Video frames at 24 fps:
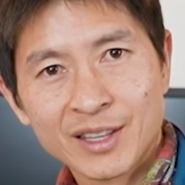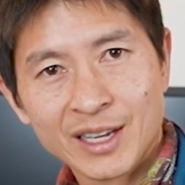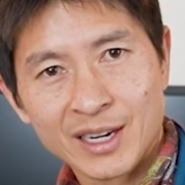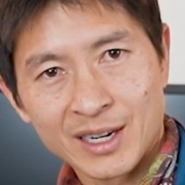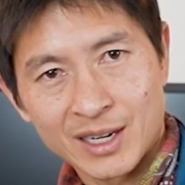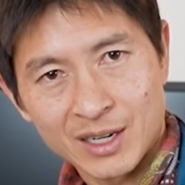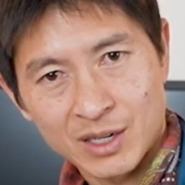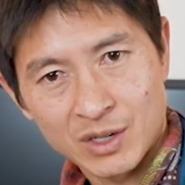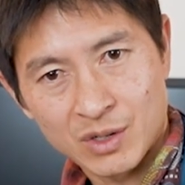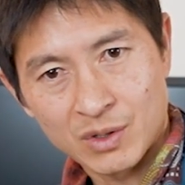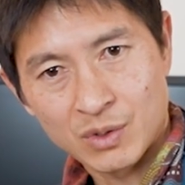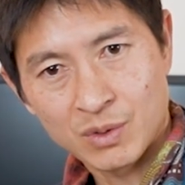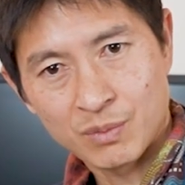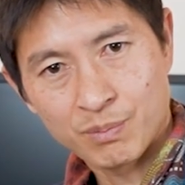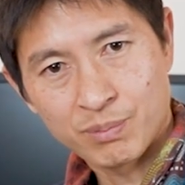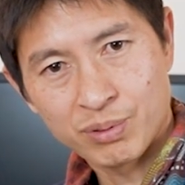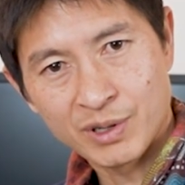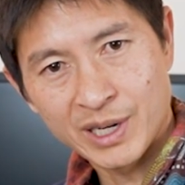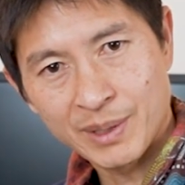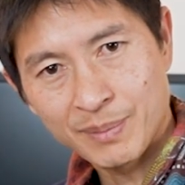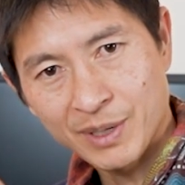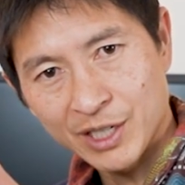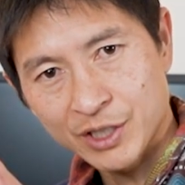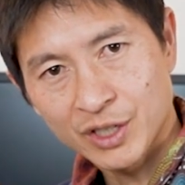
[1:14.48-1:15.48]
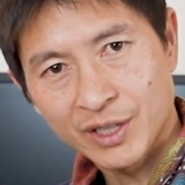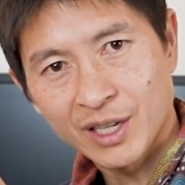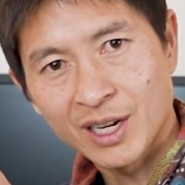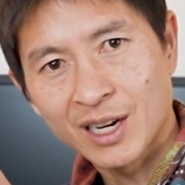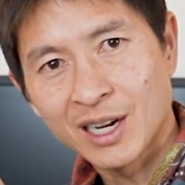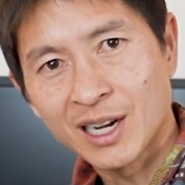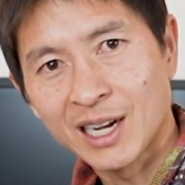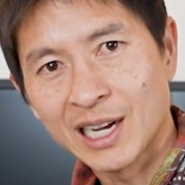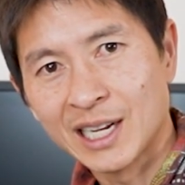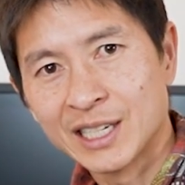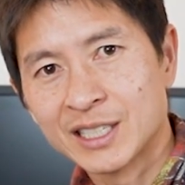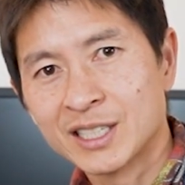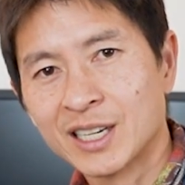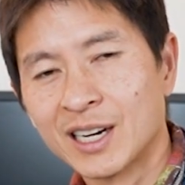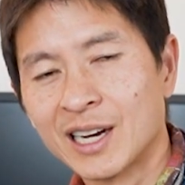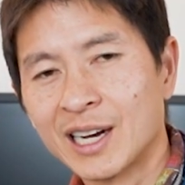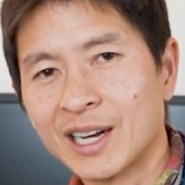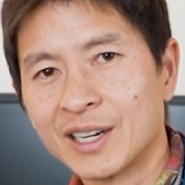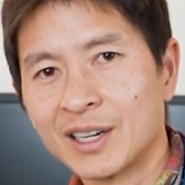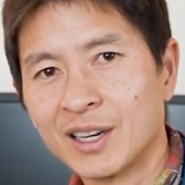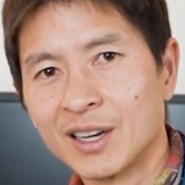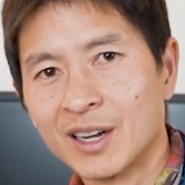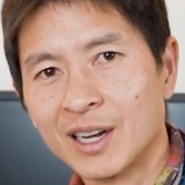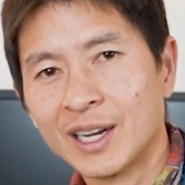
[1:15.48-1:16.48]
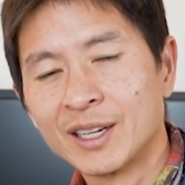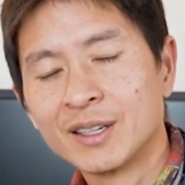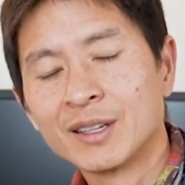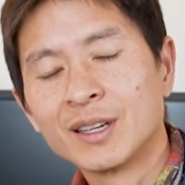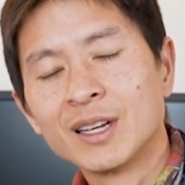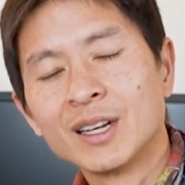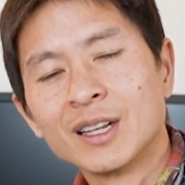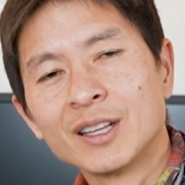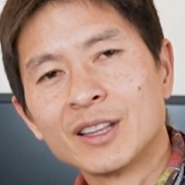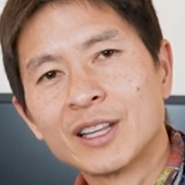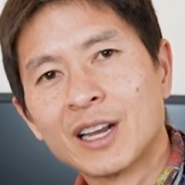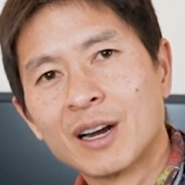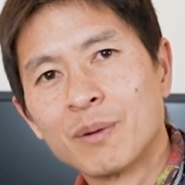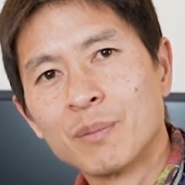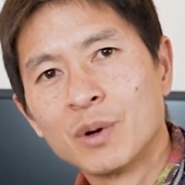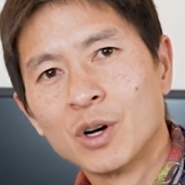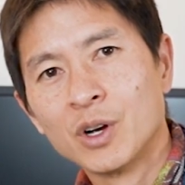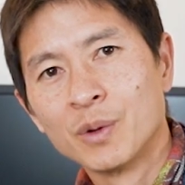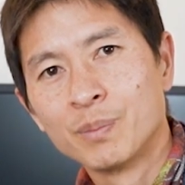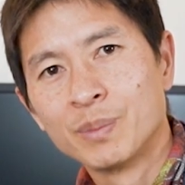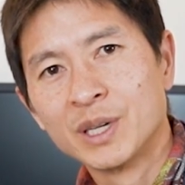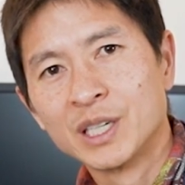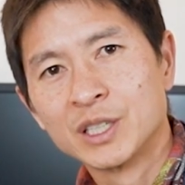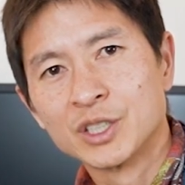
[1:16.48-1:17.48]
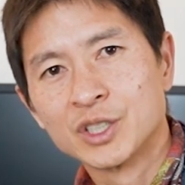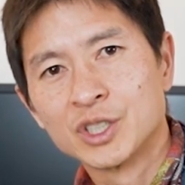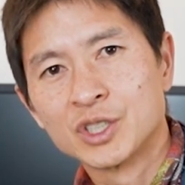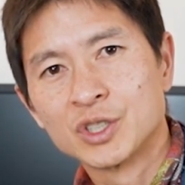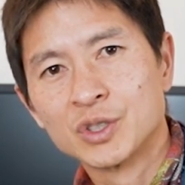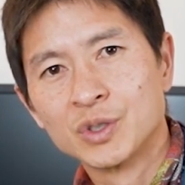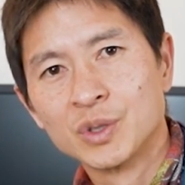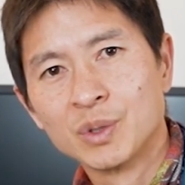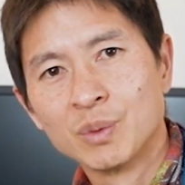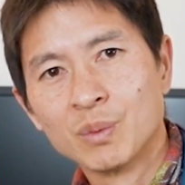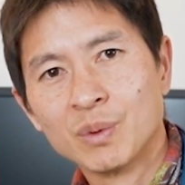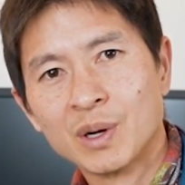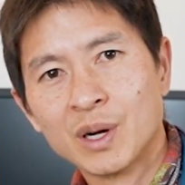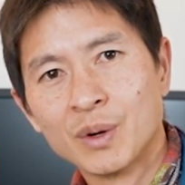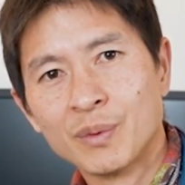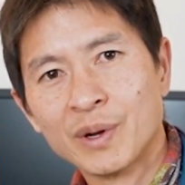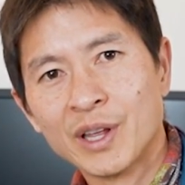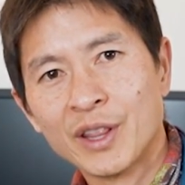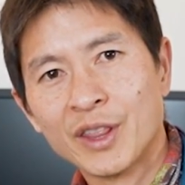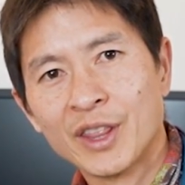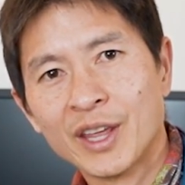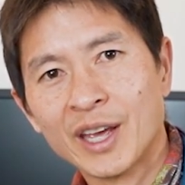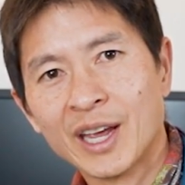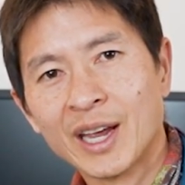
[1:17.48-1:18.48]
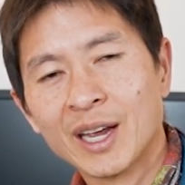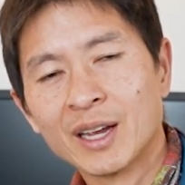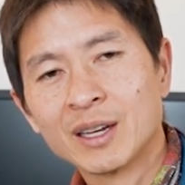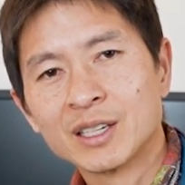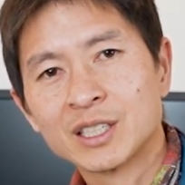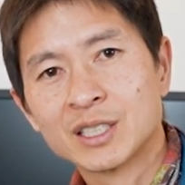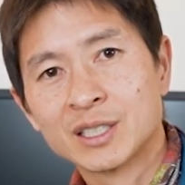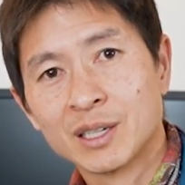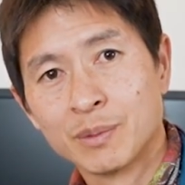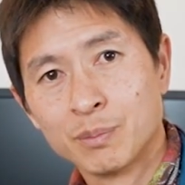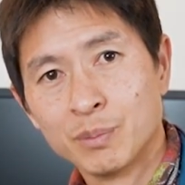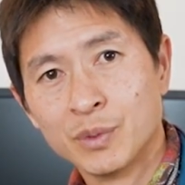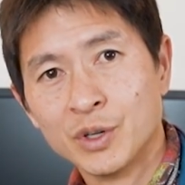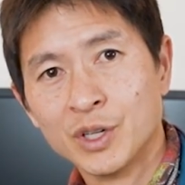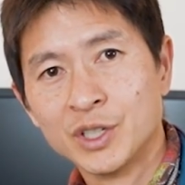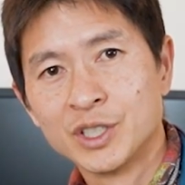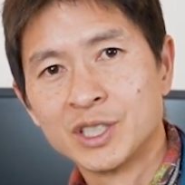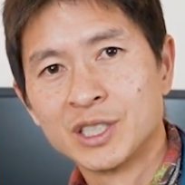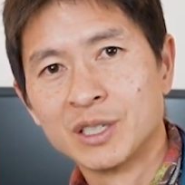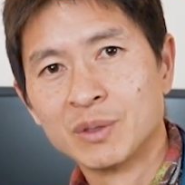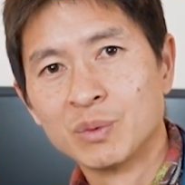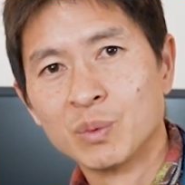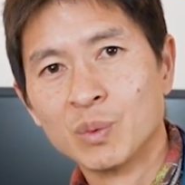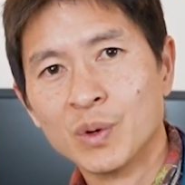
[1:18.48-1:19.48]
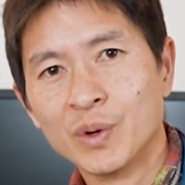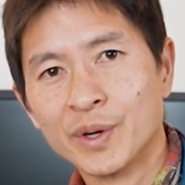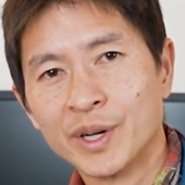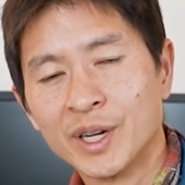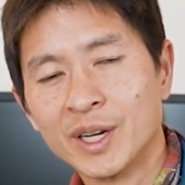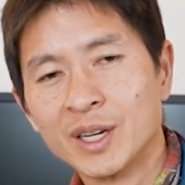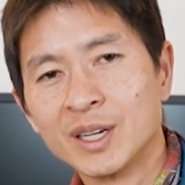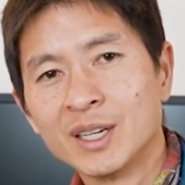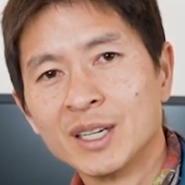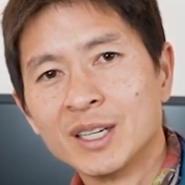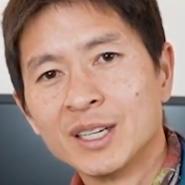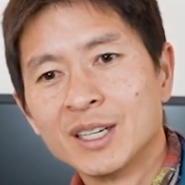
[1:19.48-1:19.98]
that are pretty much on the high tide line that I'm hoping to shoot while we're there, submerged in water.